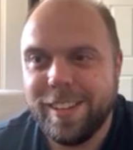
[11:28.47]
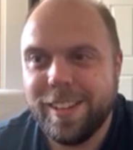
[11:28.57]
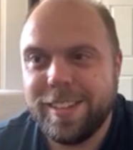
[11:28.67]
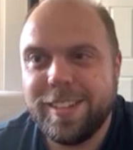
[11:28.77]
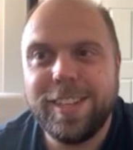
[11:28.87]

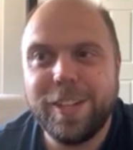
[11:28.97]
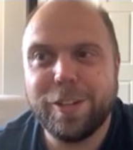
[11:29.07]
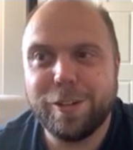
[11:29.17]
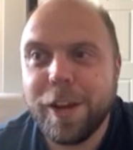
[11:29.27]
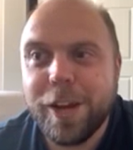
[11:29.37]
The
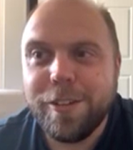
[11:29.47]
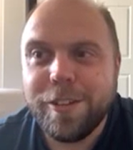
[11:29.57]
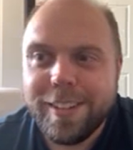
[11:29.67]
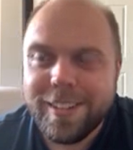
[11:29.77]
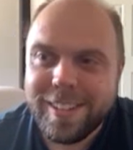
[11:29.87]
Silk
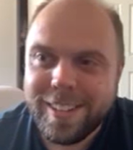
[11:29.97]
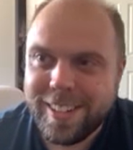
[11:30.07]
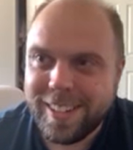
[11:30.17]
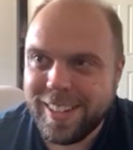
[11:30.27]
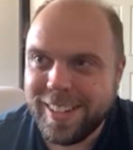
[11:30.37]
Road.
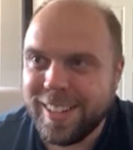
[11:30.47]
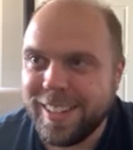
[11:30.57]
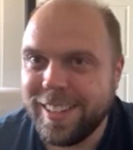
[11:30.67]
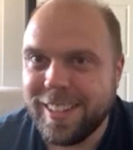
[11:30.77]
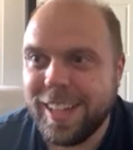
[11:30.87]

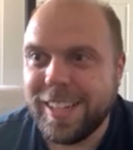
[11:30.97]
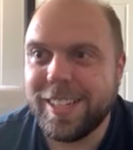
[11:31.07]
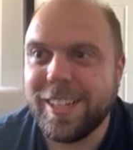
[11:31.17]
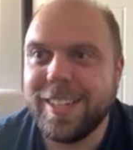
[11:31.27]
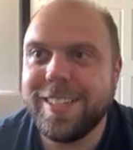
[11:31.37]
Lots
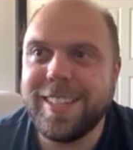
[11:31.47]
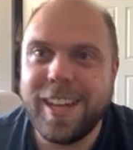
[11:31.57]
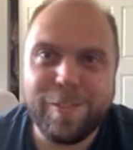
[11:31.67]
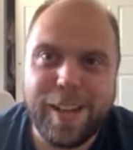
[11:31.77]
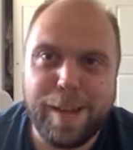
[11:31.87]
of good
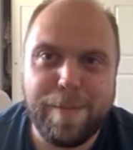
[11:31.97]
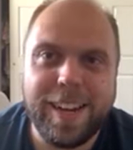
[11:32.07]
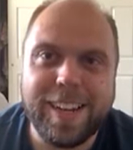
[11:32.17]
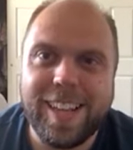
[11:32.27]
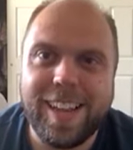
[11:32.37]
stuff
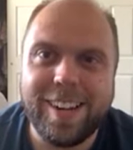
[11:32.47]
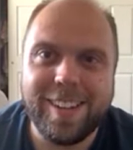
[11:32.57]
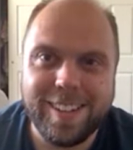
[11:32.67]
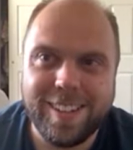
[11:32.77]
happening there.